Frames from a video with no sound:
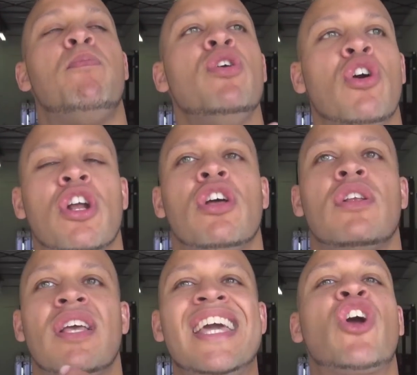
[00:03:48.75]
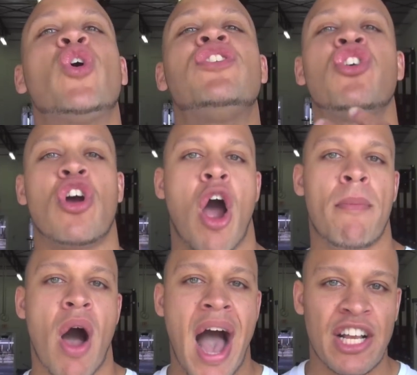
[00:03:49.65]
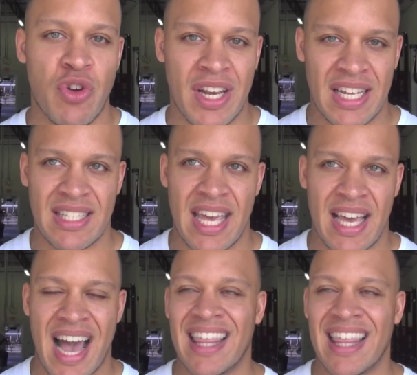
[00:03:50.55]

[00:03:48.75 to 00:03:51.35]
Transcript: you're going to increase your carbohydrate intake.